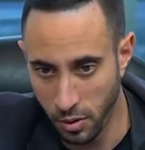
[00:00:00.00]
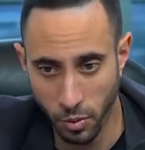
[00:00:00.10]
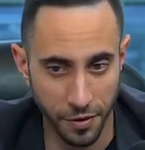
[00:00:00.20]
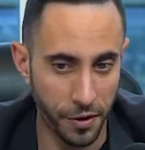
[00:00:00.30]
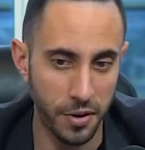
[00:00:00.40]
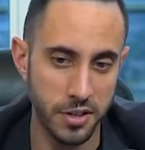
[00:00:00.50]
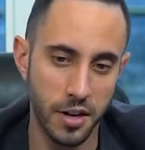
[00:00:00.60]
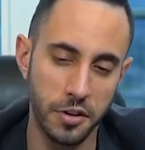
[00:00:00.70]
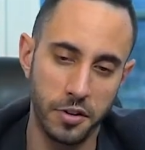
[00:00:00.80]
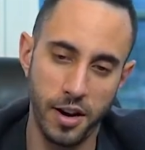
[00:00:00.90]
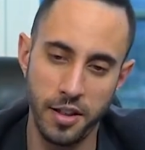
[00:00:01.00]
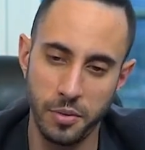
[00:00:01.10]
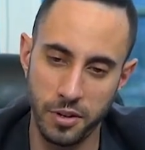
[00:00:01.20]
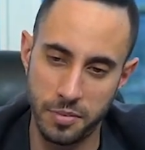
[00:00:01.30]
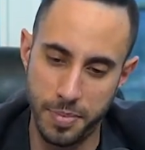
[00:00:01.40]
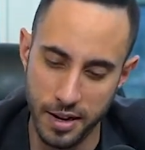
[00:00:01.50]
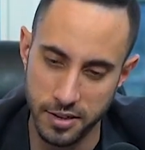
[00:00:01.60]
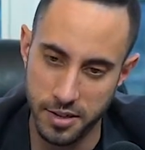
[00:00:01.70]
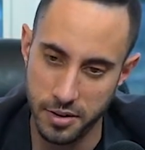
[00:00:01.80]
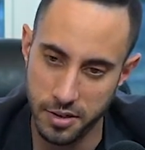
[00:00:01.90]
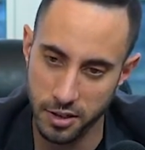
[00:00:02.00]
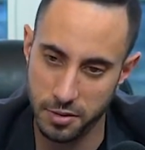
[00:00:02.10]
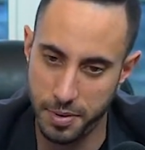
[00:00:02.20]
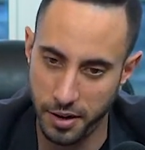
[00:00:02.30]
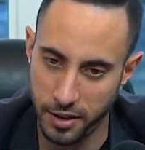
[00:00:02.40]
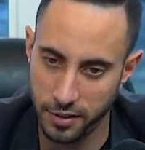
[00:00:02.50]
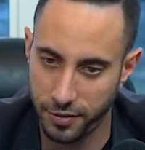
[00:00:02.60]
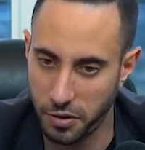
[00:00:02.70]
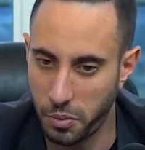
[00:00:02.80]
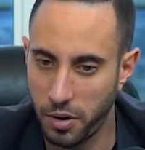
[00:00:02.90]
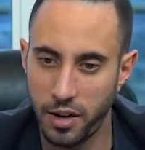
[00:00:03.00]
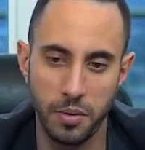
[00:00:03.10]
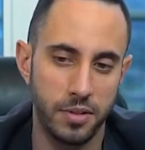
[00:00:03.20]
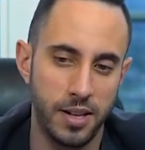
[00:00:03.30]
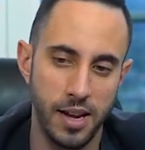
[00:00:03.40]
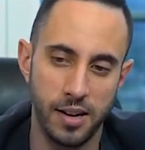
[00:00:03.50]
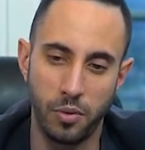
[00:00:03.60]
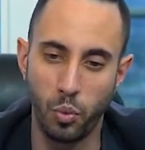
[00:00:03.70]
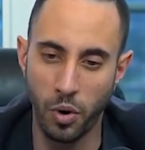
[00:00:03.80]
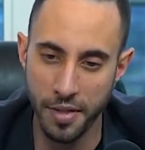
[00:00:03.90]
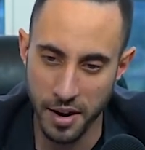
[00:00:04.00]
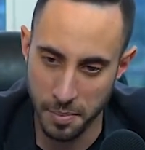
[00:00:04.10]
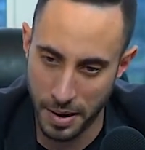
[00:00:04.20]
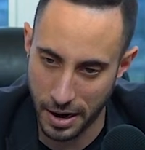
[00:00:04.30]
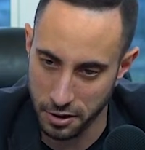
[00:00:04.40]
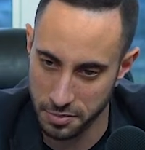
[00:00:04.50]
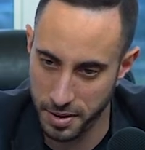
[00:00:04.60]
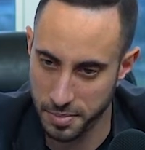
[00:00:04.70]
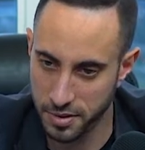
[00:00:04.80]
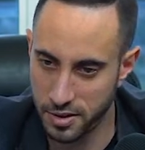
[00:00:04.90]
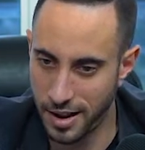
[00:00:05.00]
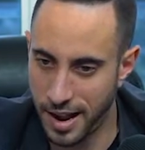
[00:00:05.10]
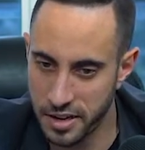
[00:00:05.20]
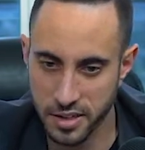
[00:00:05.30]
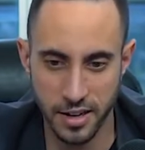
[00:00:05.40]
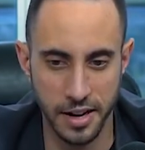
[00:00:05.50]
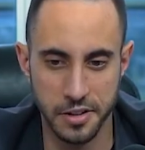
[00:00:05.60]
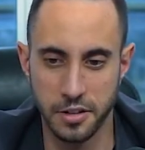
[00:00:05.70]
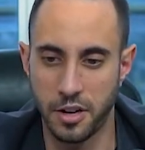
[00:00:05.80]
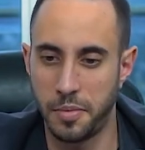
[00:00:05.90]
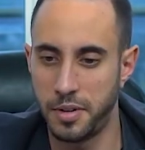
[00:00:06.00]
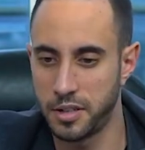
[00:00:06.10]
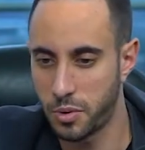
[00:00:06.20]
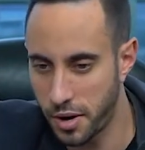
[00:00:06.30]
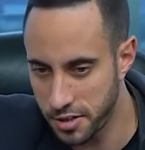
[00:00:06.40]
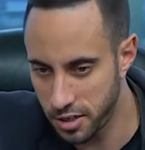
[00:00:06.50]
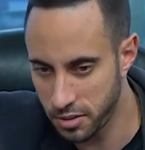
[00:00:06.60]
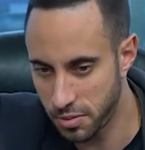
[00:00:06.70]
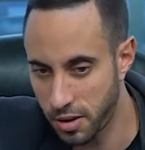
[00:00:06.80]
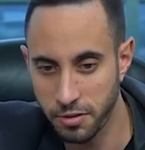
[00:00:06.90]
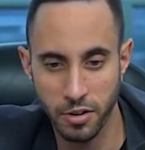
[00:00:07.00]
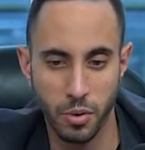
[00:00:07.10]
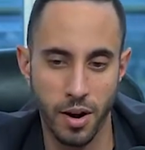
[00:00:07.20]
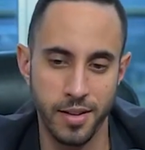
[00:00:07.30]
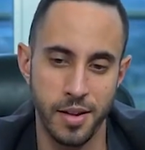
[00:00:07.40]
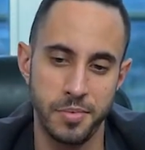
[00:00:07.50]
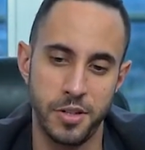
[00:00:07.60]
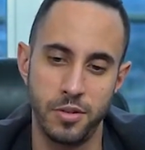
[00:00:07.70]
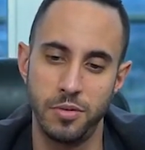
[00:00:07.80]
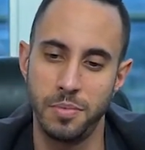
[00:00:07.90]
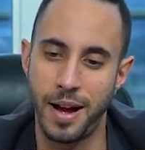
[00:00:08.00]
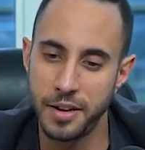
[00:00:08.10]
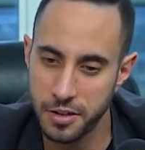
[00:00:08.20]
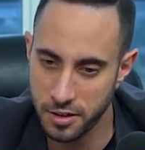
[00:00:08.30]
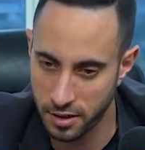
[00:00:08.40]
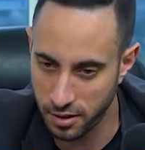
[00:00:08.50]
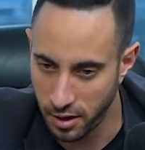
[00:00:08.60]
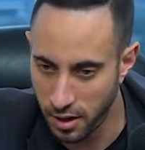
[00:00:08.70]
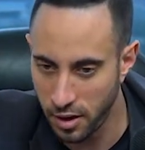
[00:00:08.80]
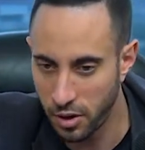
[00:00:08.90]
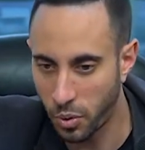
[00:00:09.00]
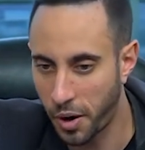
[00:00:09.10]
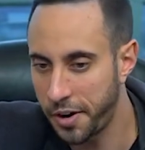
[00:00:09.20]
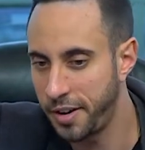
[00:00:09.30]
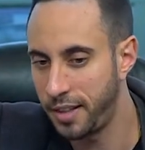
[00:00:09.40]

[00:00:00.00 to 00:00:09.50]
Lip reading: We're focused on creating the world's best user experience for working with data, one that empowers people to ask and answer complex questions without requiring them to master query